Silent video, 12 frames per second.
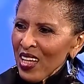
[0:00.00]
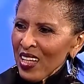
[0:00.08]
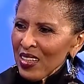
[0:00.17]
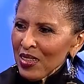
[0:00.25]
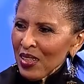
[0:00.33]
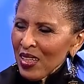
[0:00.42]

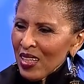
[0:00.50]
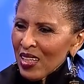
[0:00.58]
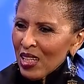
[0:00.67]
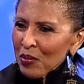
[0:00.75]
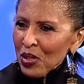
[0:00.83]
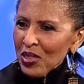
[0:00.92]
and
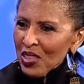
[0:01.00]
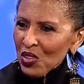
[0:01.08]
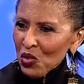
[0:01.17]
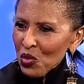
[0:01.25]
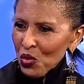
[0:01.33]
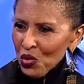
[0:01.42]
I'm going to
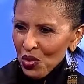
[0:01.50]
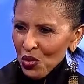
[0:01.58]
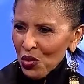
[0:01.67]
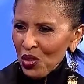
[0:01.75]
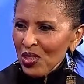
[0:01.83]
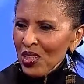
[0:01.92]
introduce
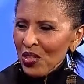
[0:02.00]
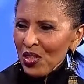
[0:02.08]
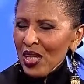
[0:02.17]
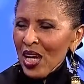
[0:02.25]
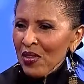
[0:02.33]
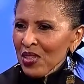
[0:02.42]
another
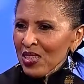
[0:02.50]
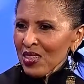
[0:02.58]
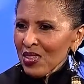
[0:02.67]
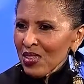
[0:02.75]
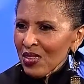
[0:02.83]
character